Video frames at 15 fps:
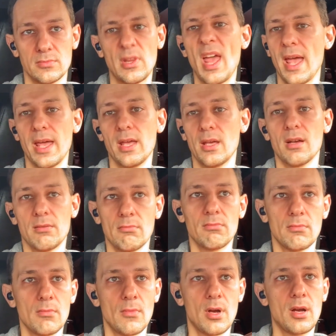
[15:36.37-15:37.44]
They
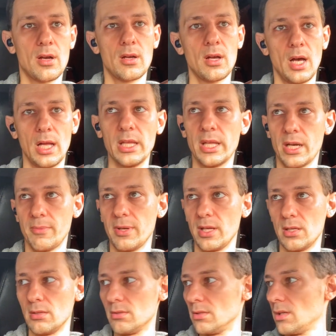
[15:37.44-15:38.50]
a little
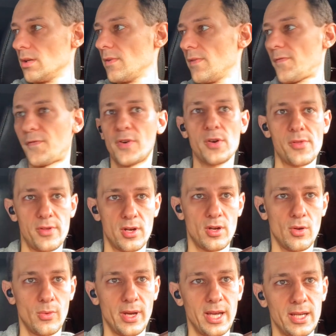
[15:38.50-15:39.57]
bit further
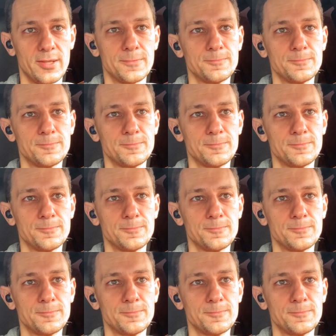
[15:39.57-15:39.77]
away.